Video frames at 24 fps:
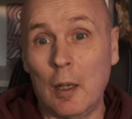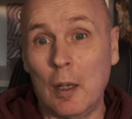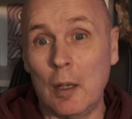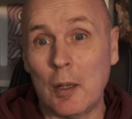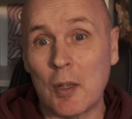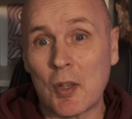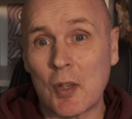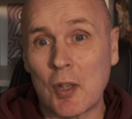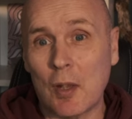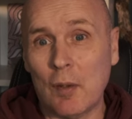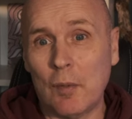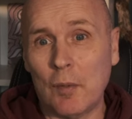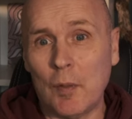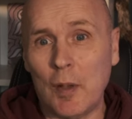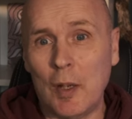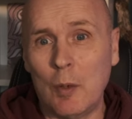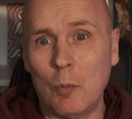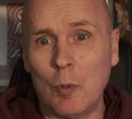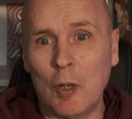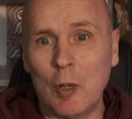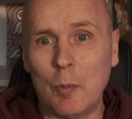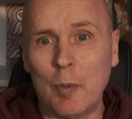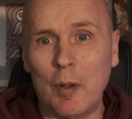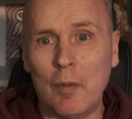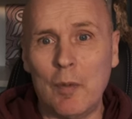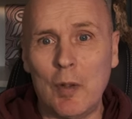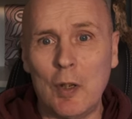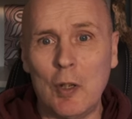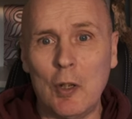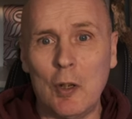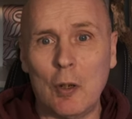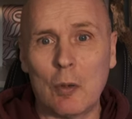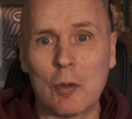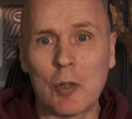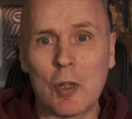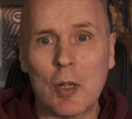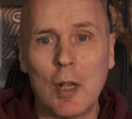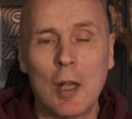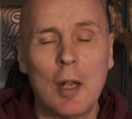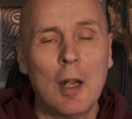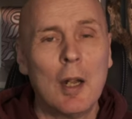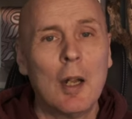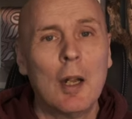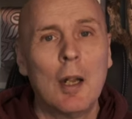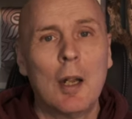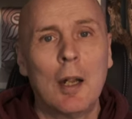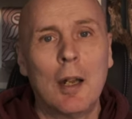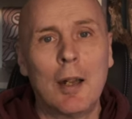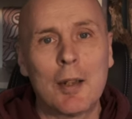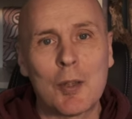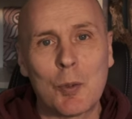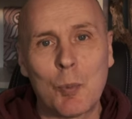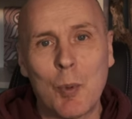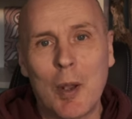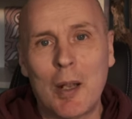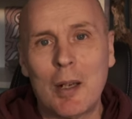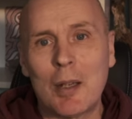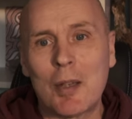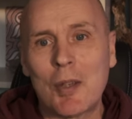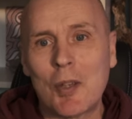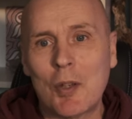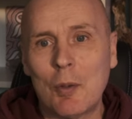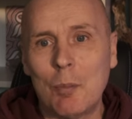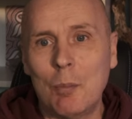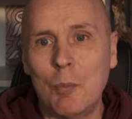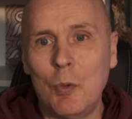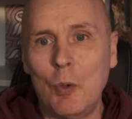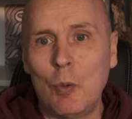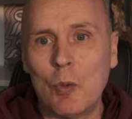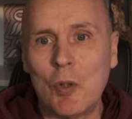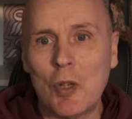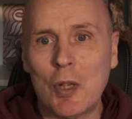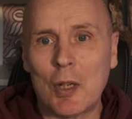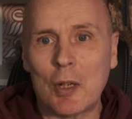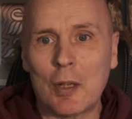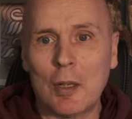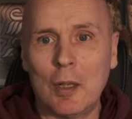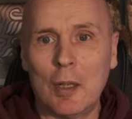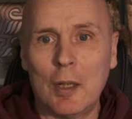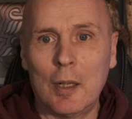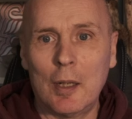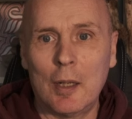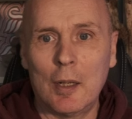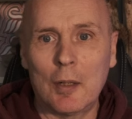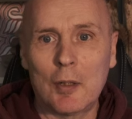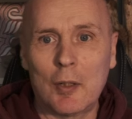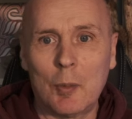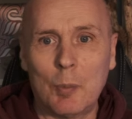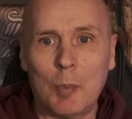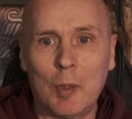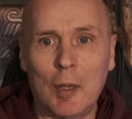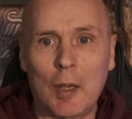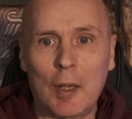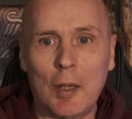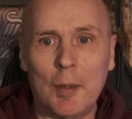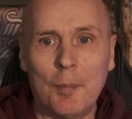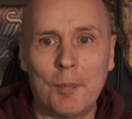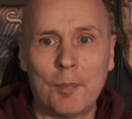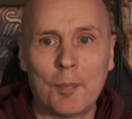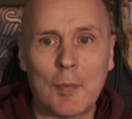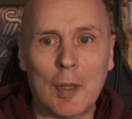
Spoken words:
stuff in one of my videos, as well as some music to play.